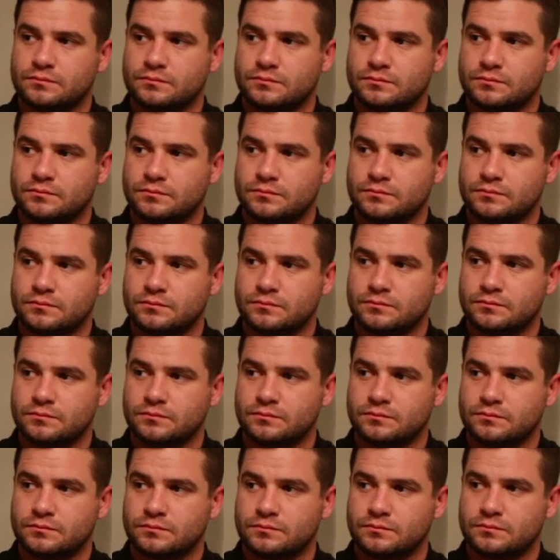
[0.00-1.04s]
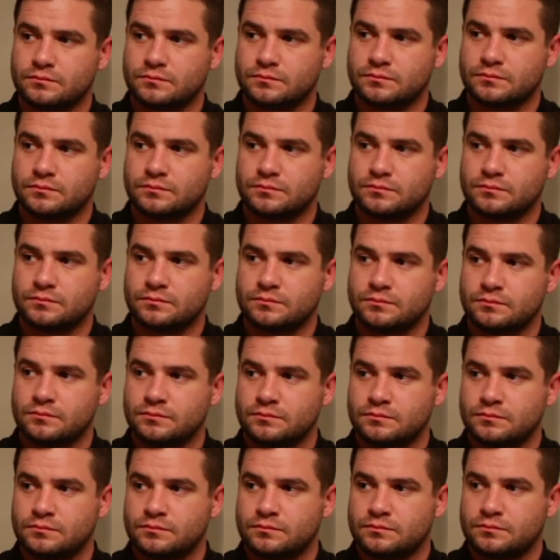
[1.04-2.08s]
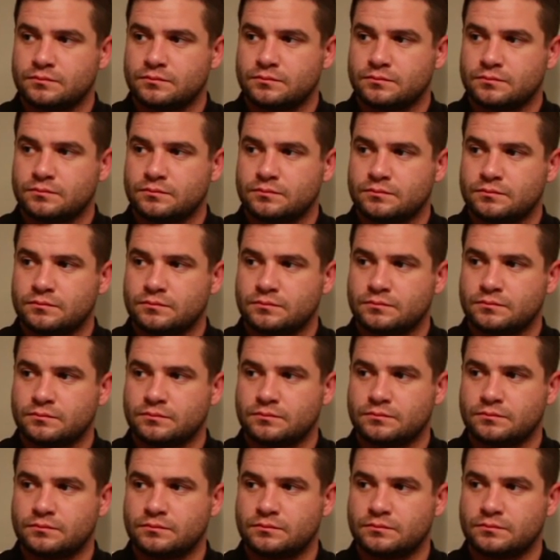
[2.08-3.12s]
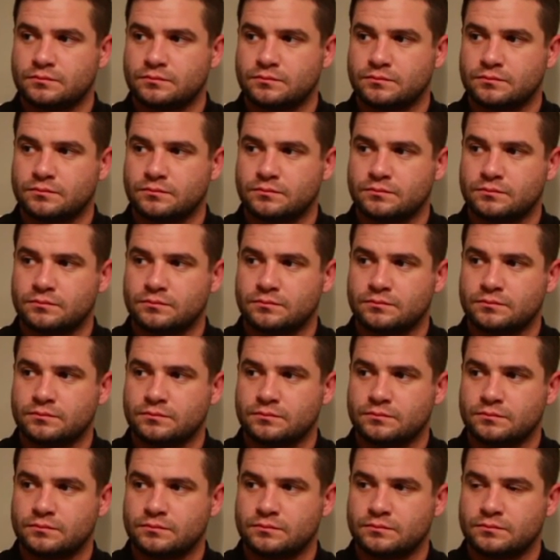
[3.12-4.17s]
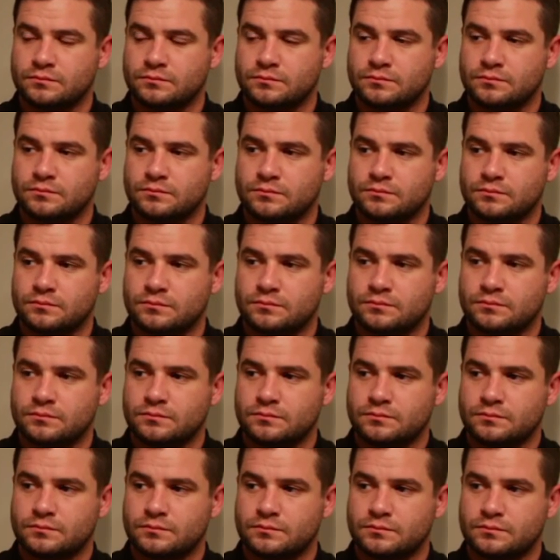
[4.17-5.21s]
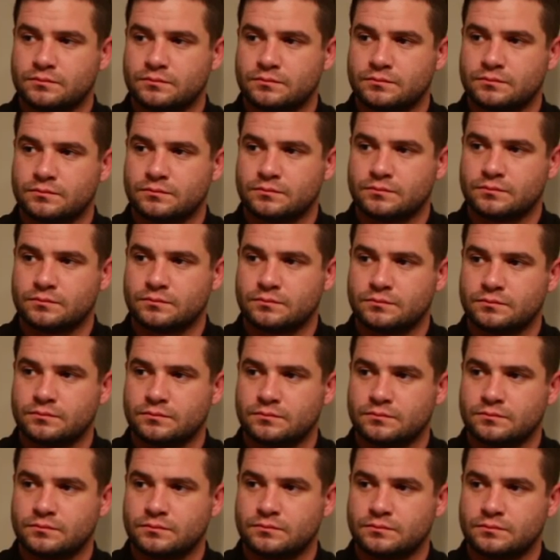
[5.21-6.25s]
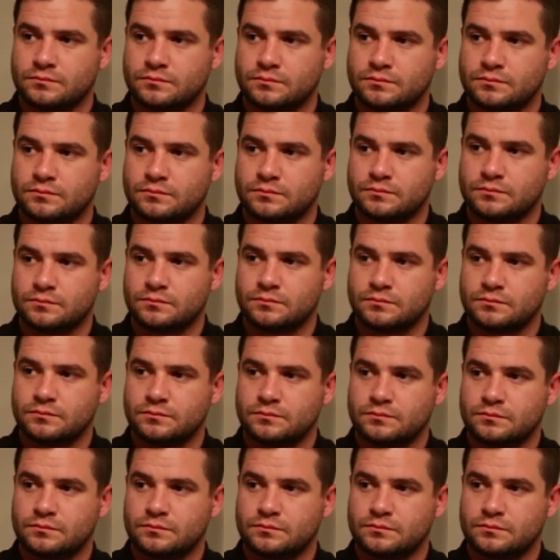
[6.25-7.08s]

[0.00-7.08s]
This person isn't speaking.